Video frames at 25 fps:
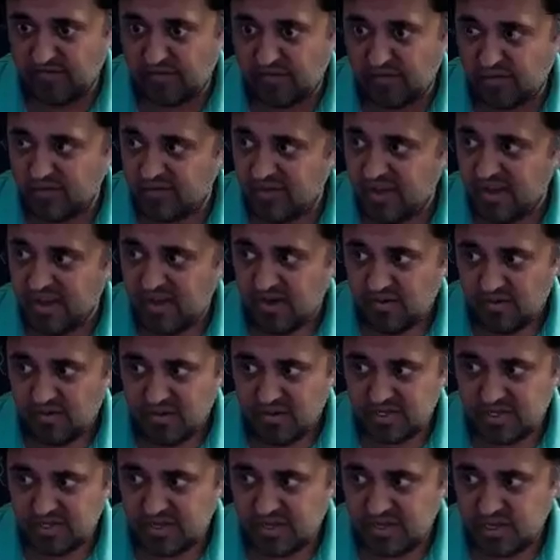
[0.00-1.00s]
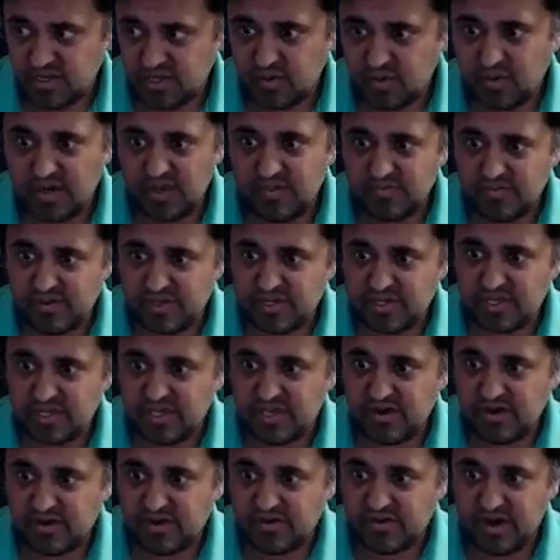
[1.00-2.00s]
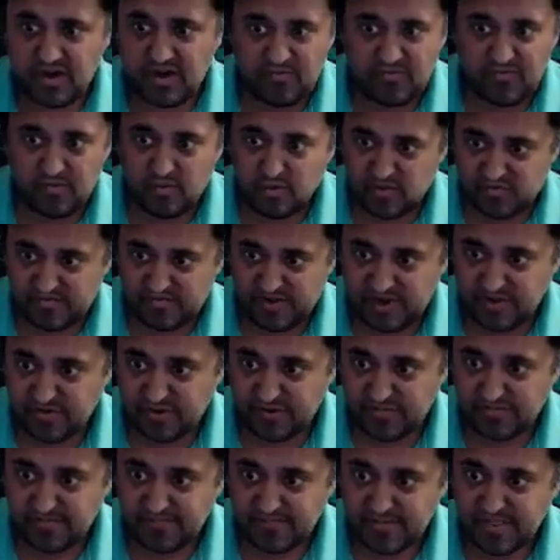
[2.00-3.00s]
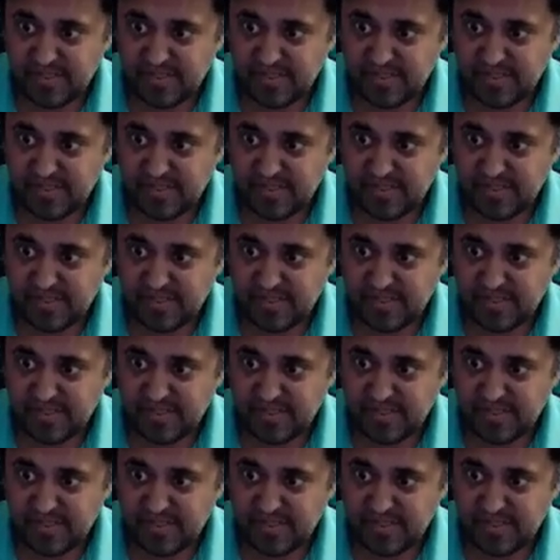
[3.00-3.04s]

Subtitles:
for him was a 20 plus year Air Force veteran,